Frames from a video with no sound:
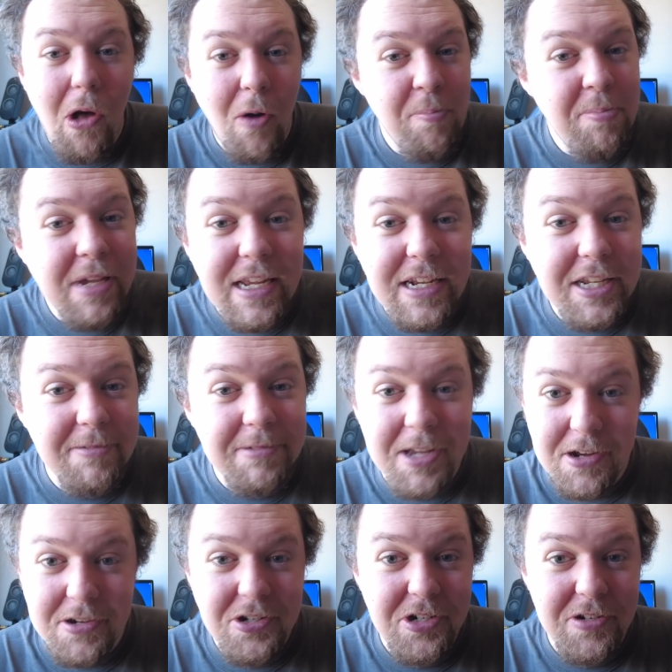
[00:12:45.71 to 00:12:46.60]
or medium
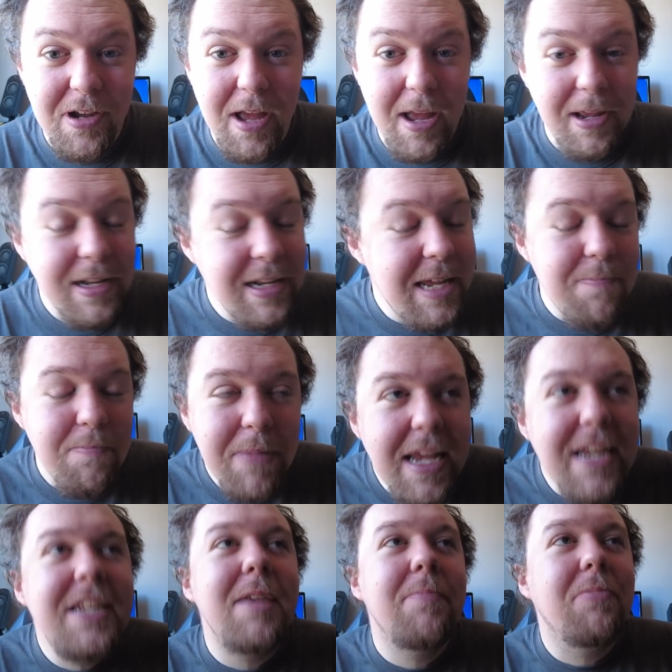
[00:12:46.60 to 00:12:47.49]

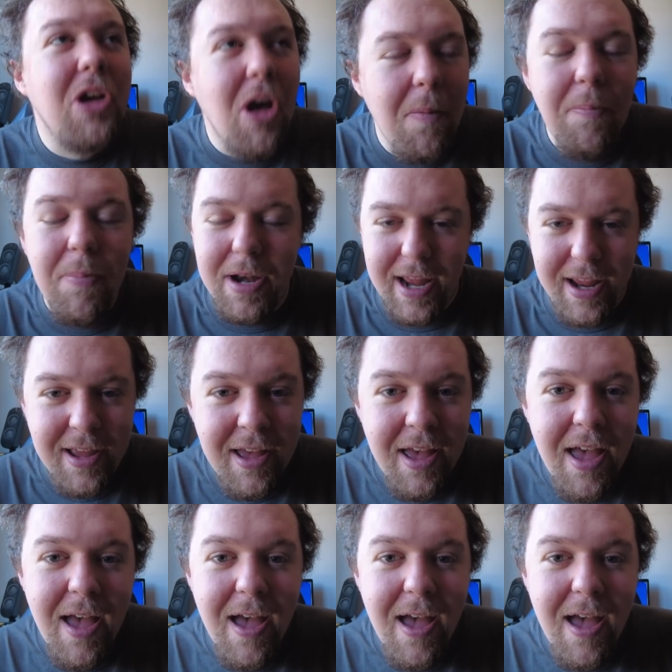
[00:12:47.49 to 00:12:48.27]
company.